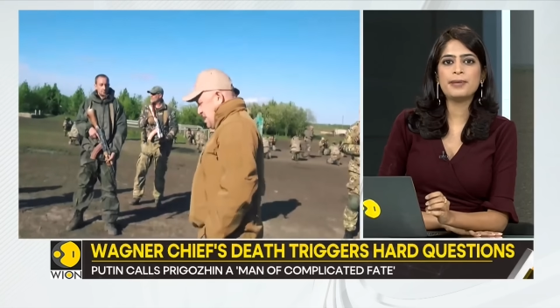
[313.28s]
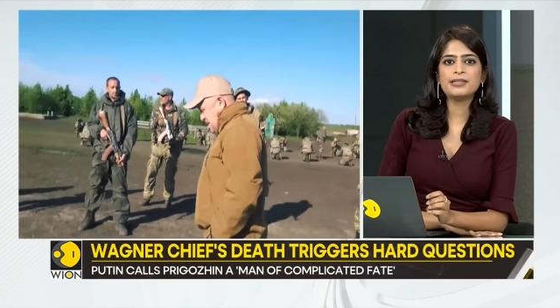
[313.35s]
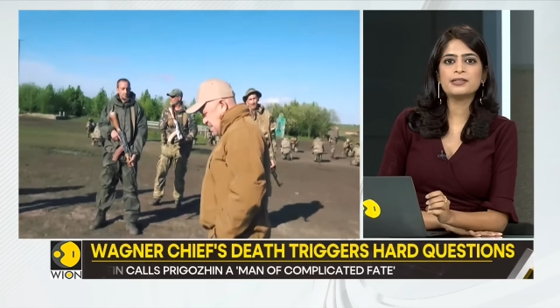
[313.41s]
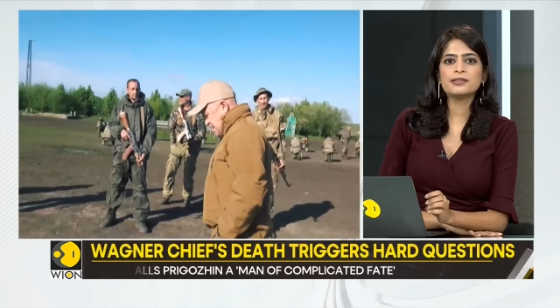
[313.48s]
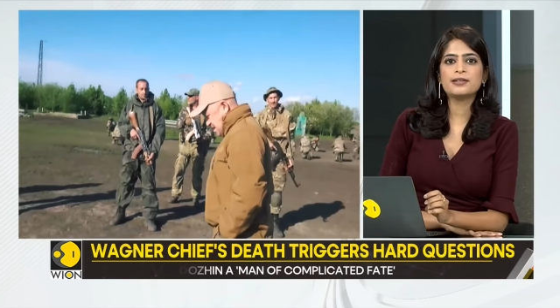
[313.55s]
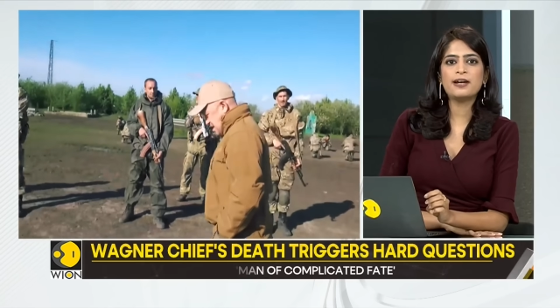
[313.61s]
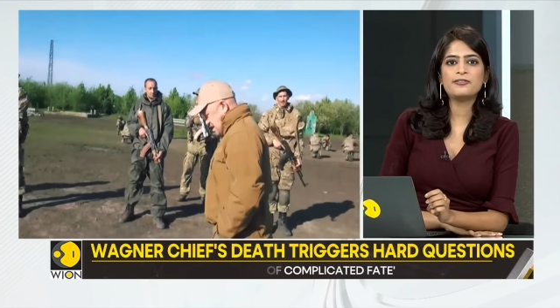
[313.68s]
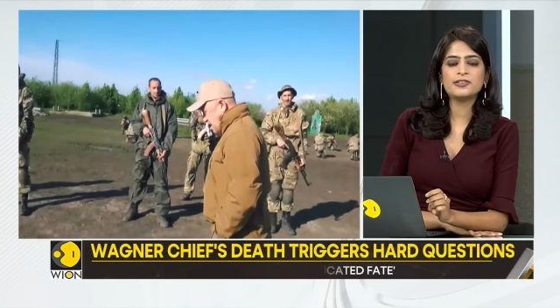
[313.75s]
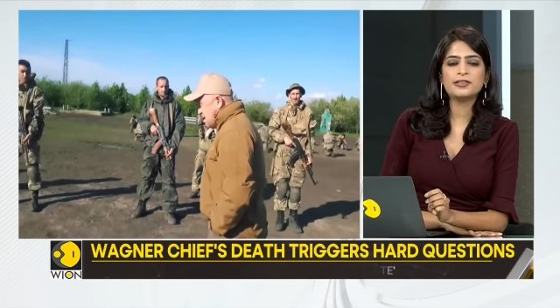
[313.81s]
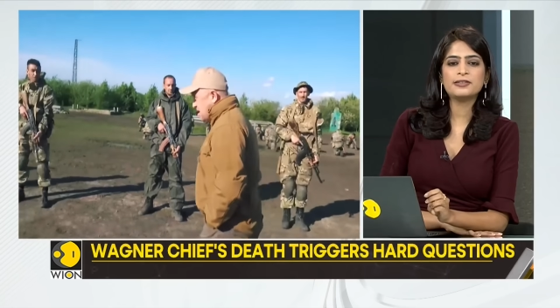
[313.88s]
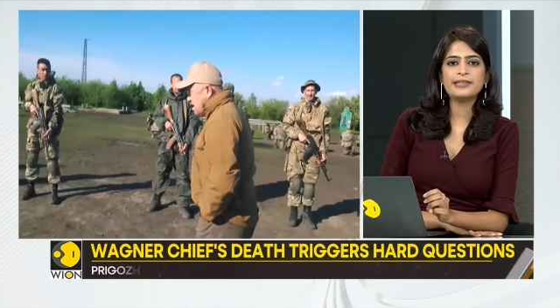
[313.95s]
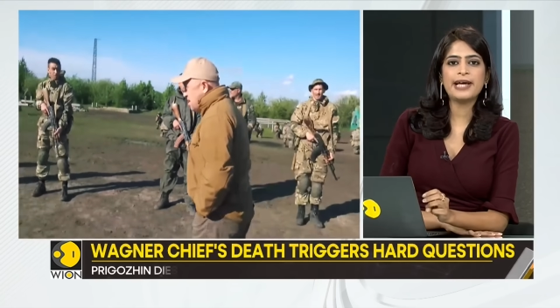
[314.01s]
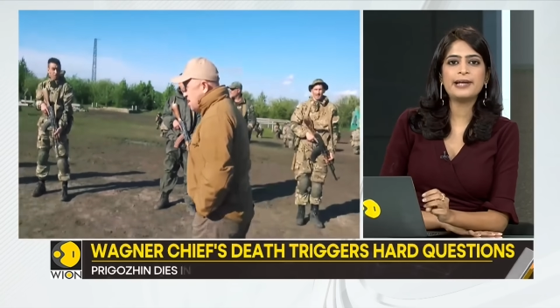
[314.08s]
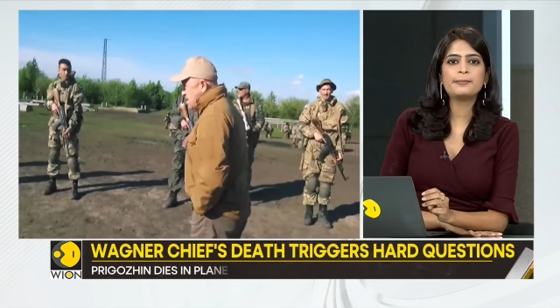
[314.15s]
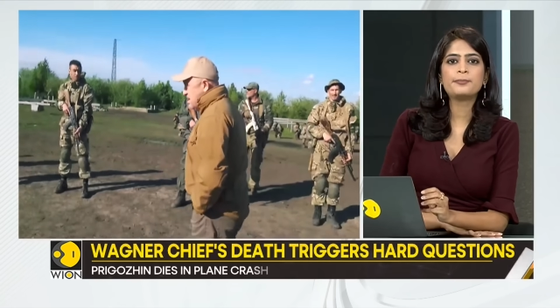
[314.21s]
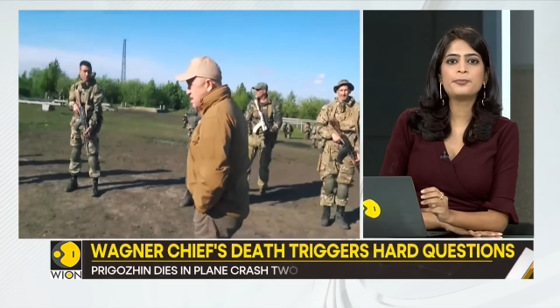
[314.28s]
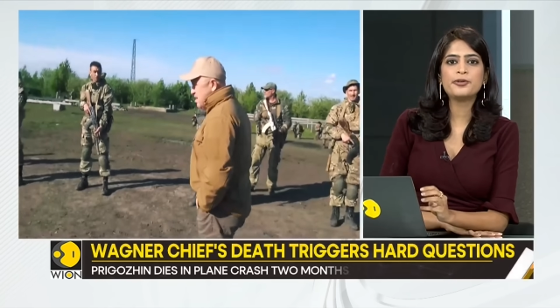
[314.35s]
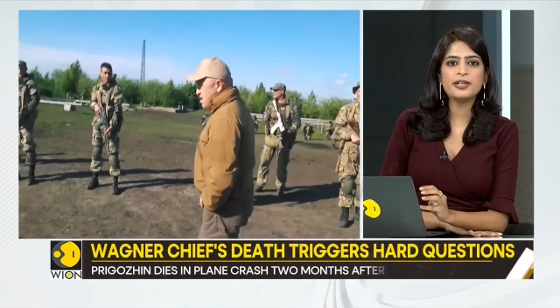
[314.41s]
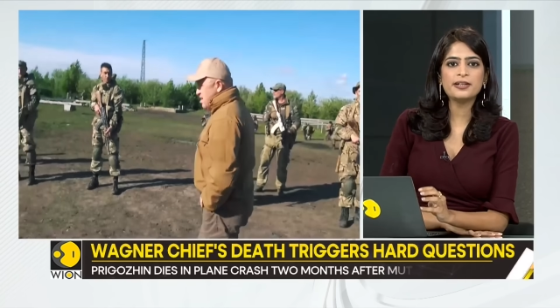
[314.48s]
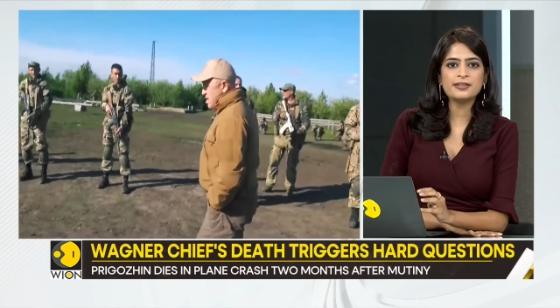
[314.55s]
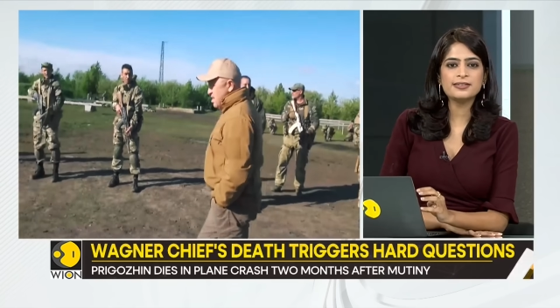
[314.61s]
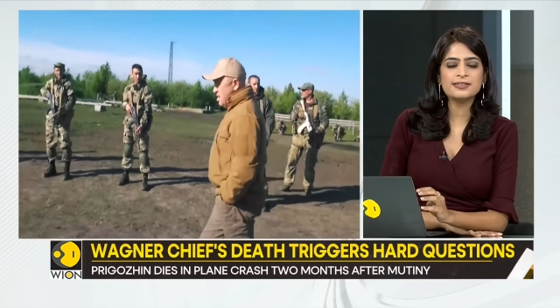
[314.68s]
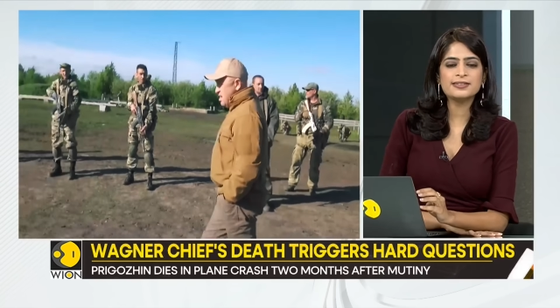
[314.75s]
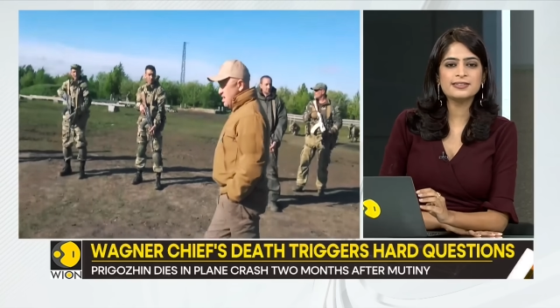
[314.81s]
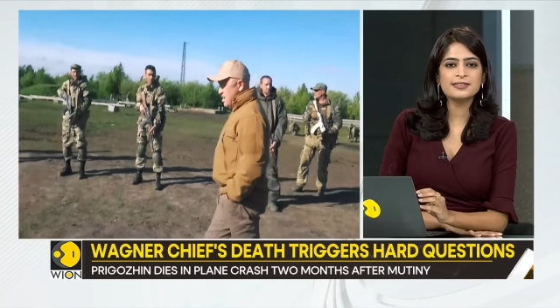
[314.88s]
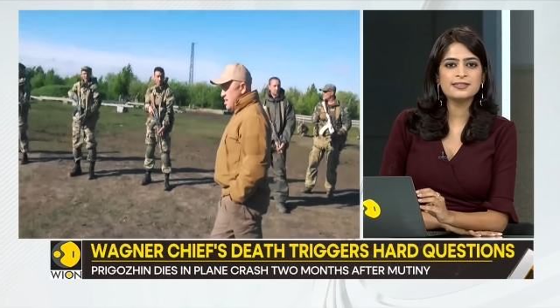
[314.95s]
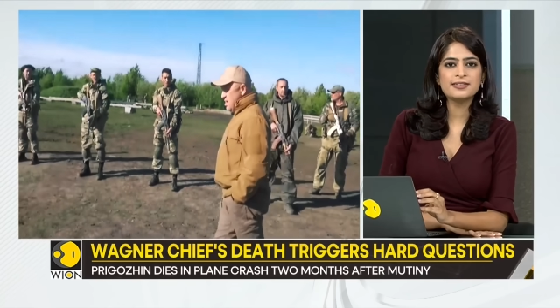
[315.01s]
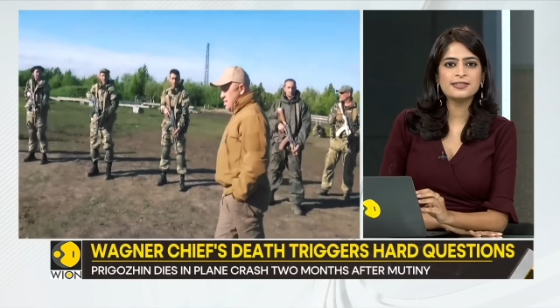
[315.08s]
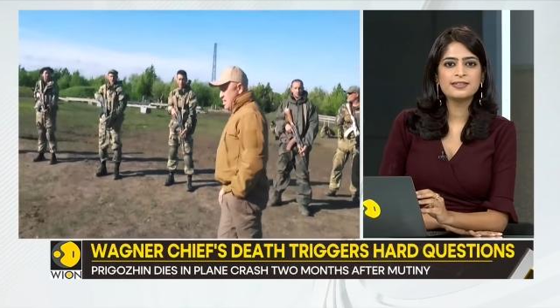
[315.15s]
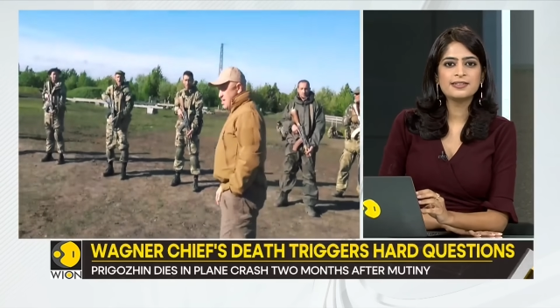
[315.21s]
better cover than
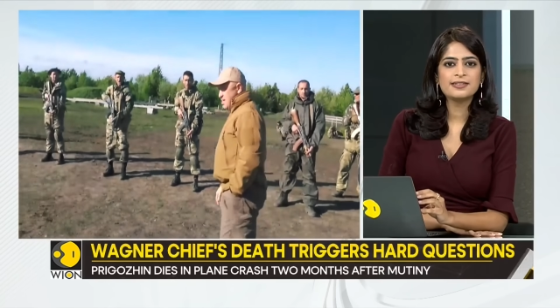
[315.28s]
BRICS?